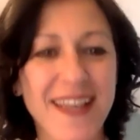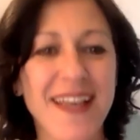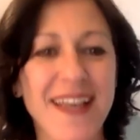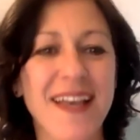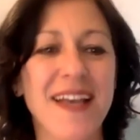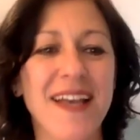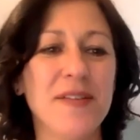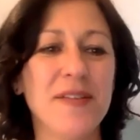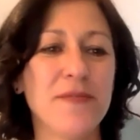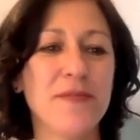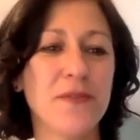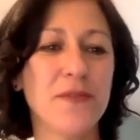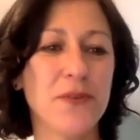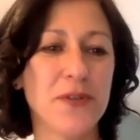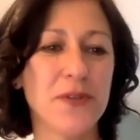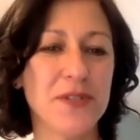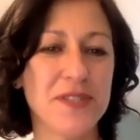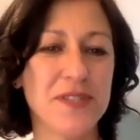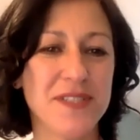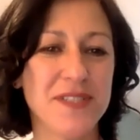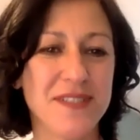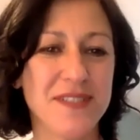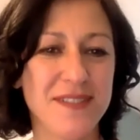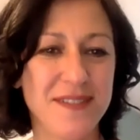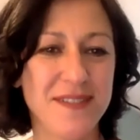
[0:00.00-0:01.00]
And of
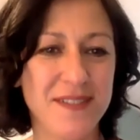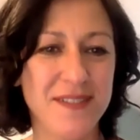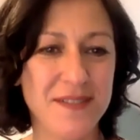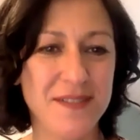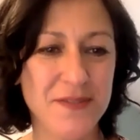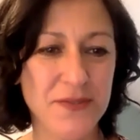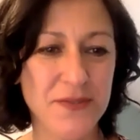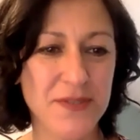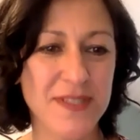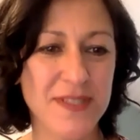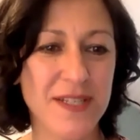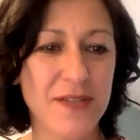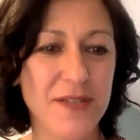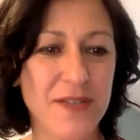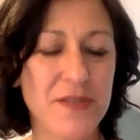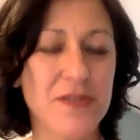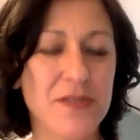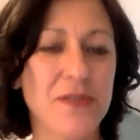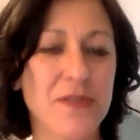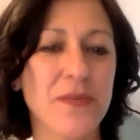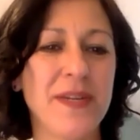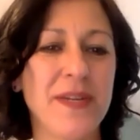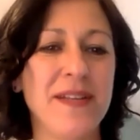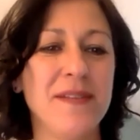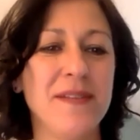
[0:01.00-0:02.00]
course, these newsletters
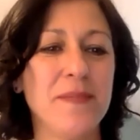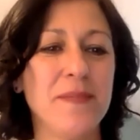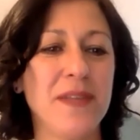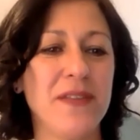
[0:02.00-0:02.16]
are written,